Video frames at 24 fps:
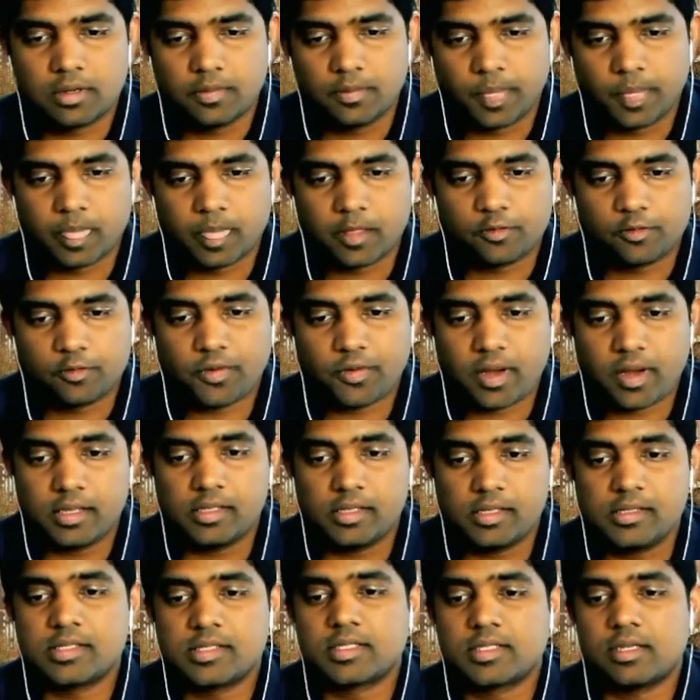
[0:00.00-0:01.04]

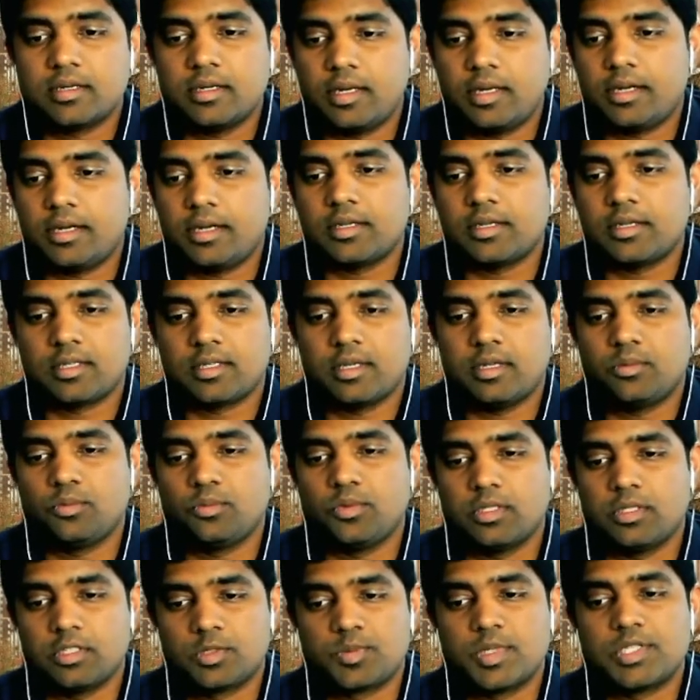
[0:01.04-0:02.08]
files in a data set with
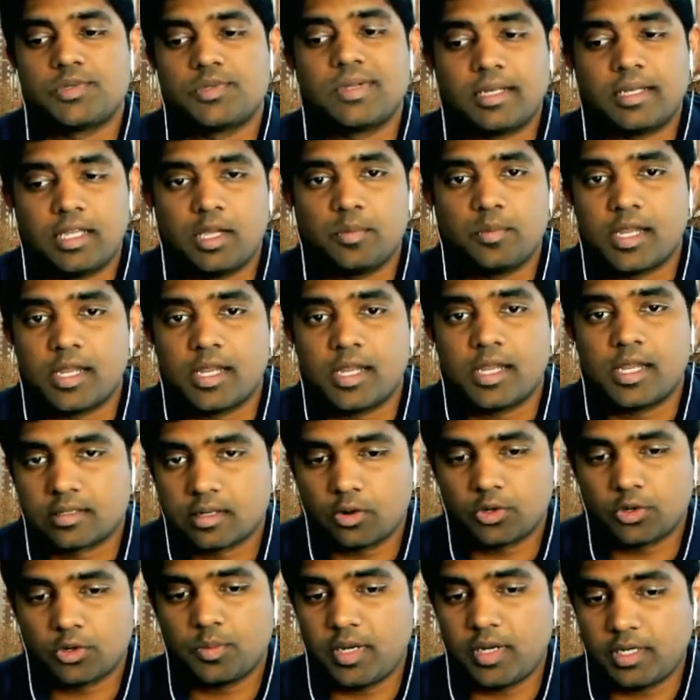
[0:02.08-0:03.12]
a specific label as
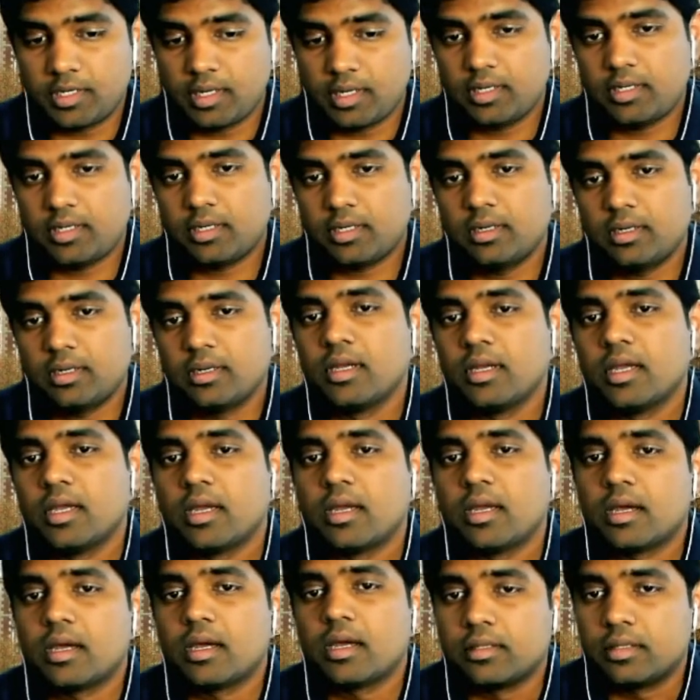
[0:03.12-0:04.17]
Clowder metadata.
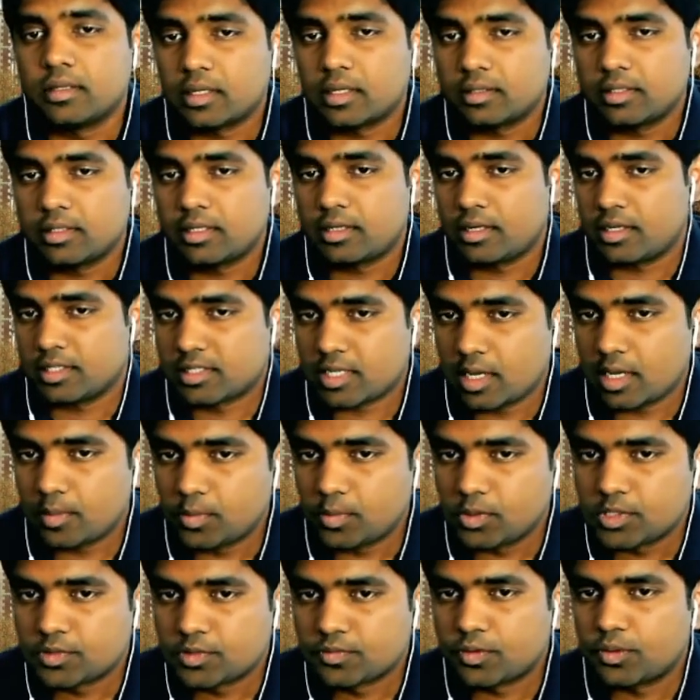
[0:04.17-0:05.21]
There are
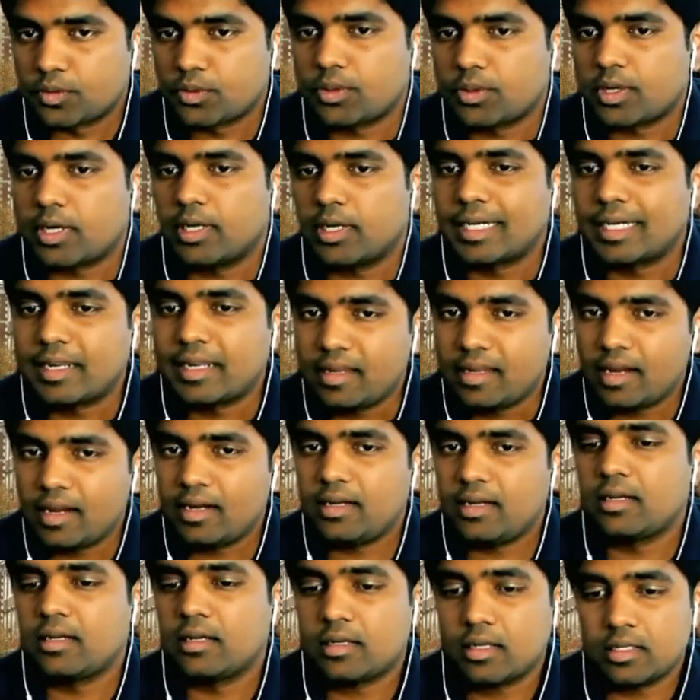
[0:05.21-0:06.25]
examples for
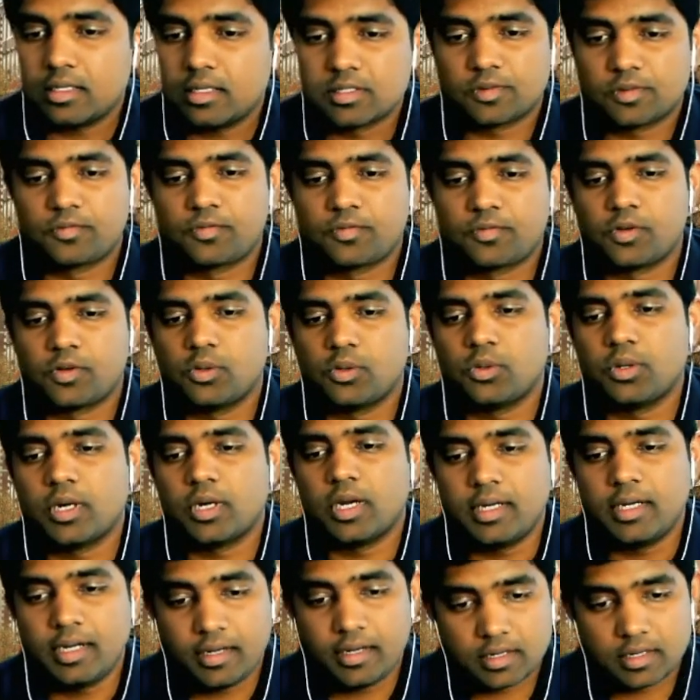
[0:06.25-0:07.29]
creating a TensorFlow
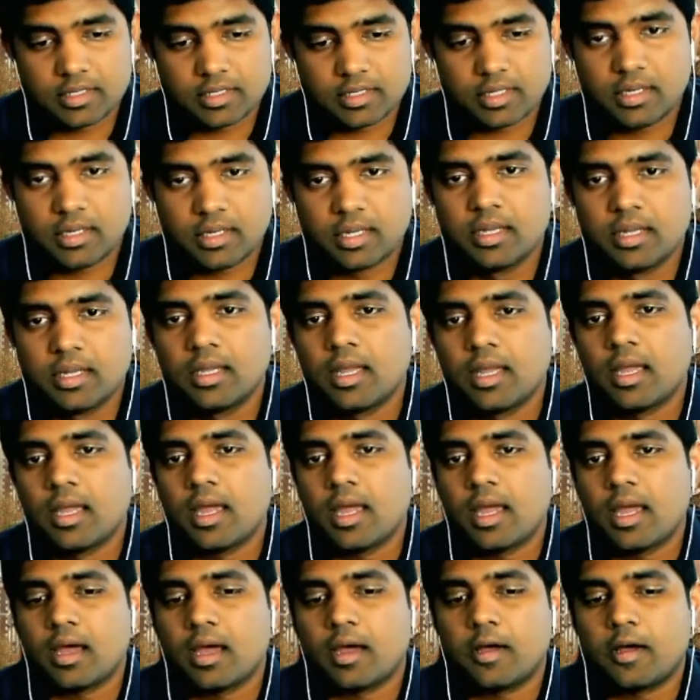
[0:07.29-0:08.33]
data set.
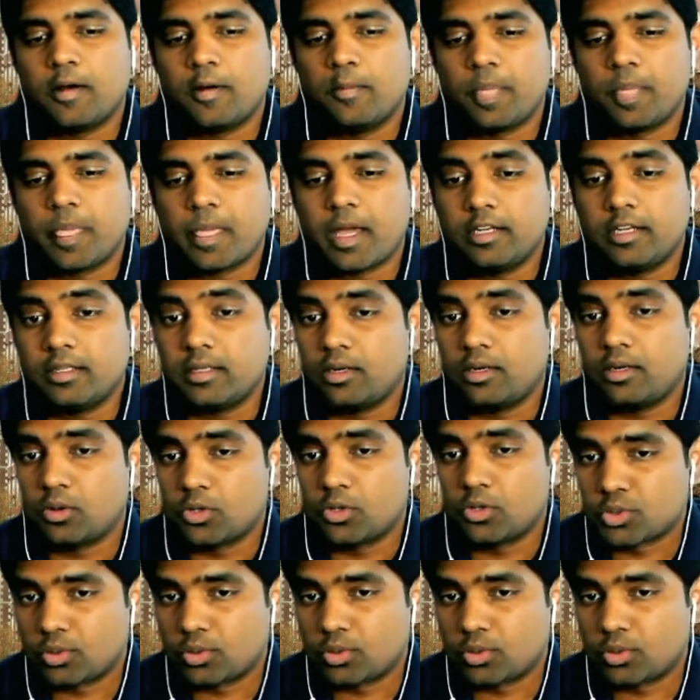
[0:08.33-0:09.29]
And then also